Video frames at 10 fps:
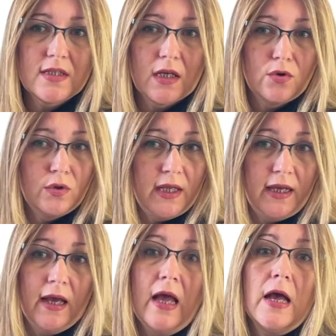
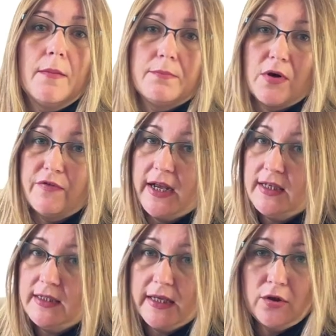including
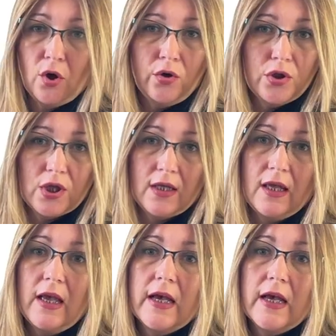providing technology.